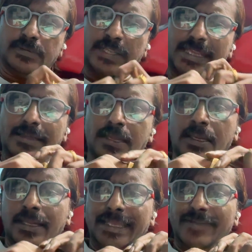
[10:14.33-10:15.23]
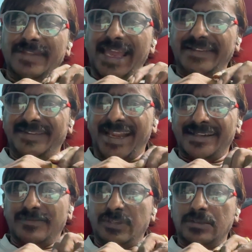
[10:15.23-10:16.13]
see, even I
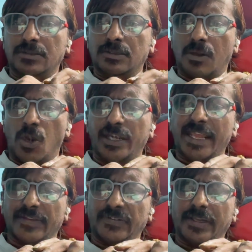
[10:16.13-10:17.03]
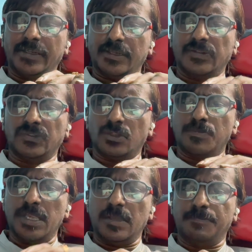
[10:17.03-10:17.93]
started with the contact centers
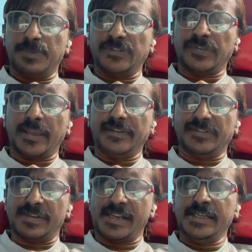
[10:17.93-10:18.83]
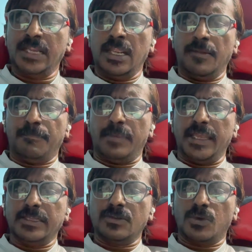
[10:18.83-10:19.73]
to be precise, right?
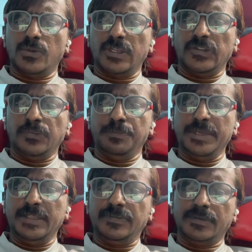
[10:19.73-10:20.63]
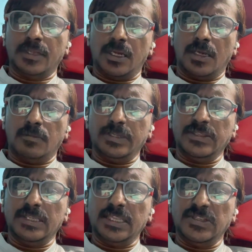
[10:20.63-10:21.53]
My growth has been
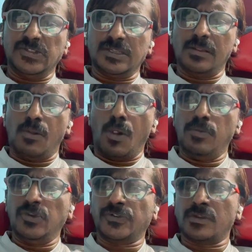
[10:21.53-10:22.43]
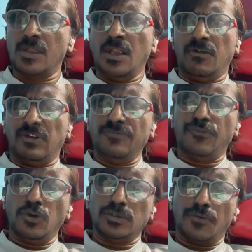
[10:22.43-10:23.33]
in the initial almost
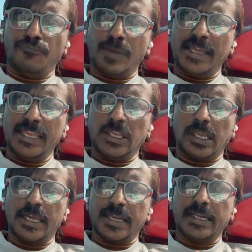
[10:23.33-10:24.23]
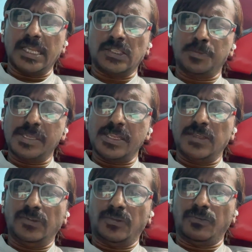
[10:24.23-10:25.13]
one fourth of my current
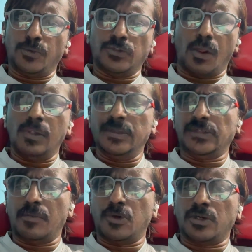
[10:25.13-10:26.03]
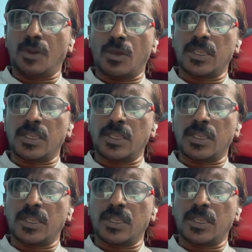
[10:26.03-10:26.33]
experience was always about